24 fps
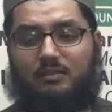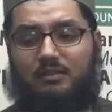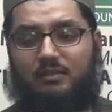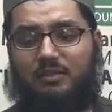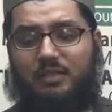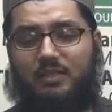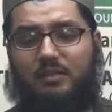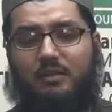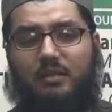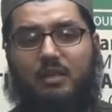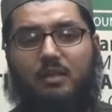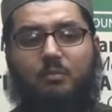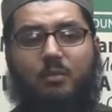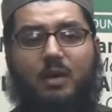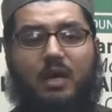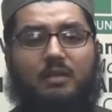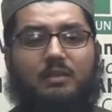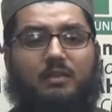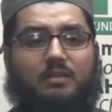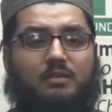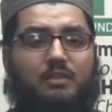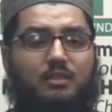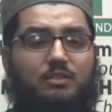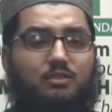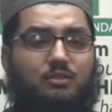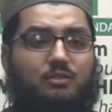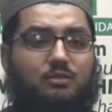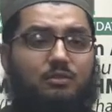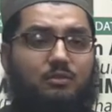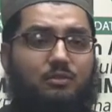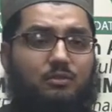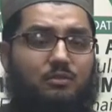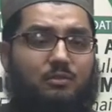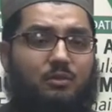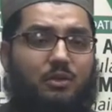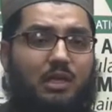little ibadah that you
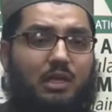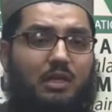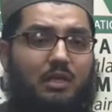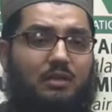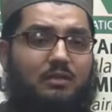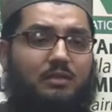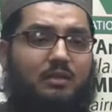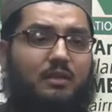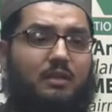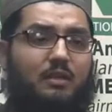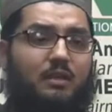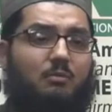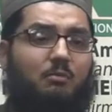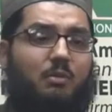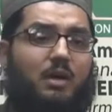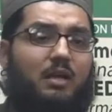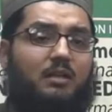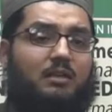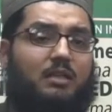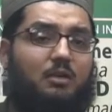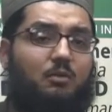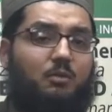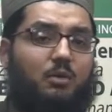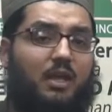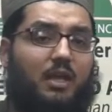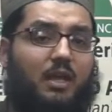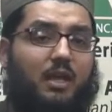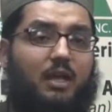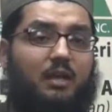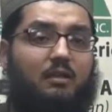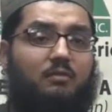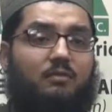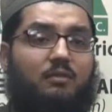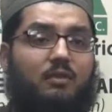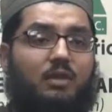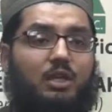do. The iman that we
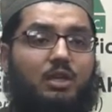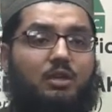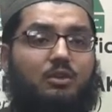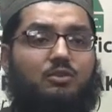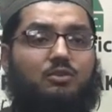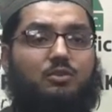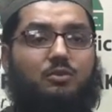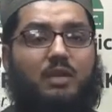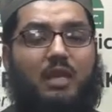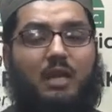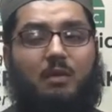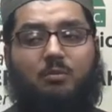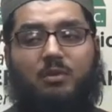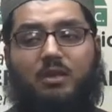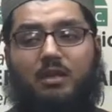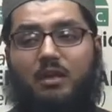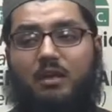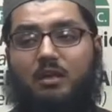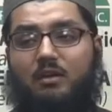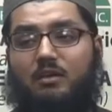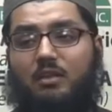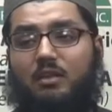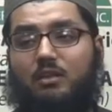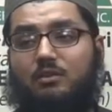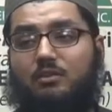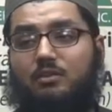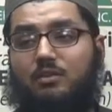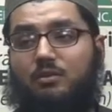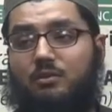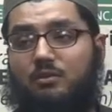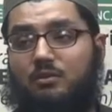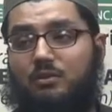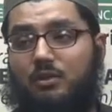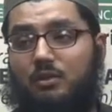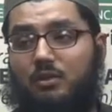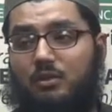have should not be arrogant,
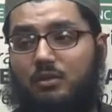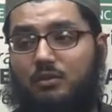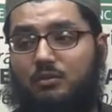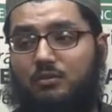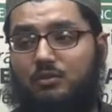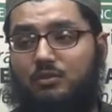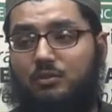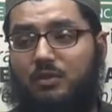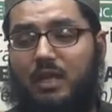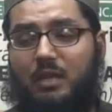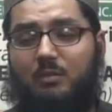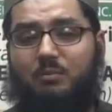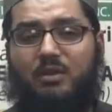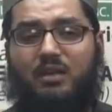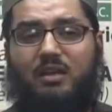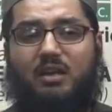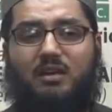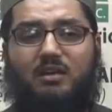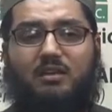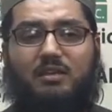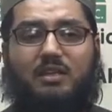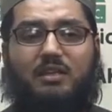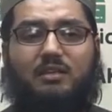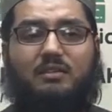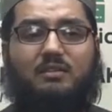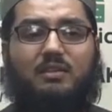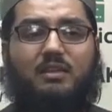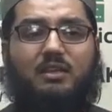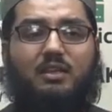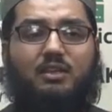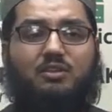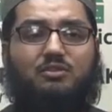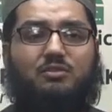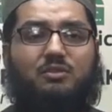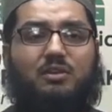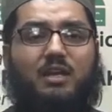
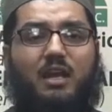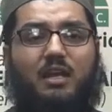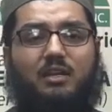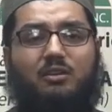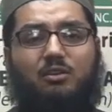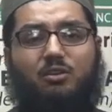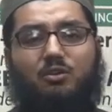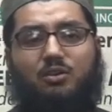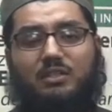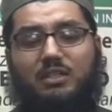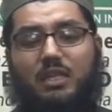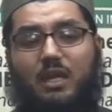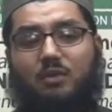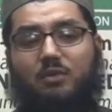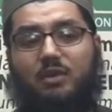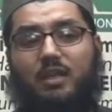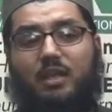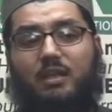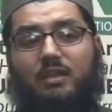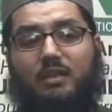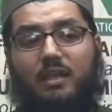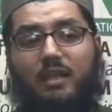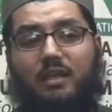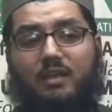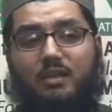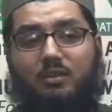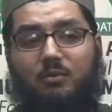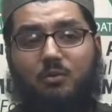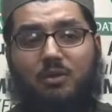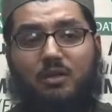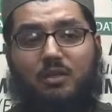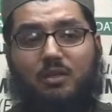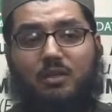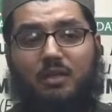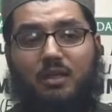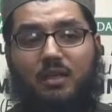should not look down at
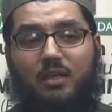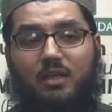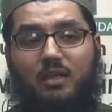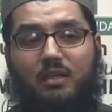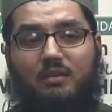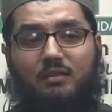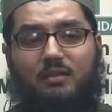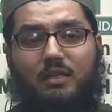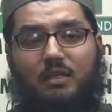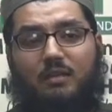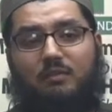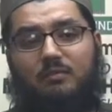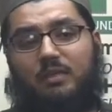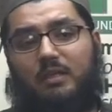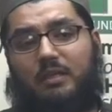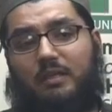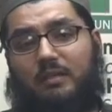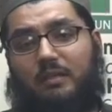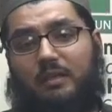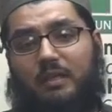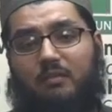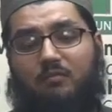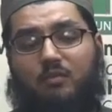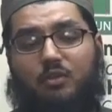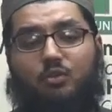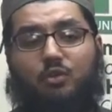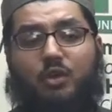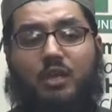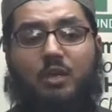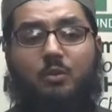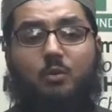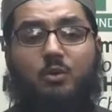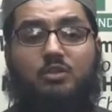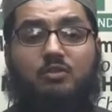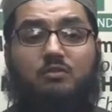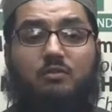anyone, even though
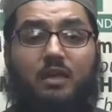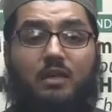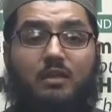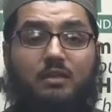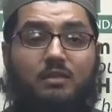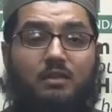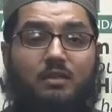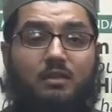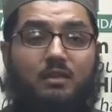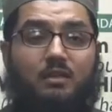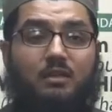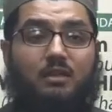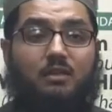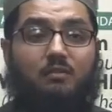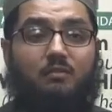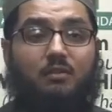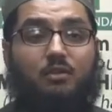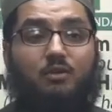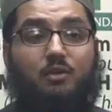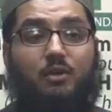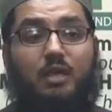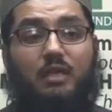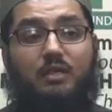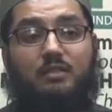he was right. Even though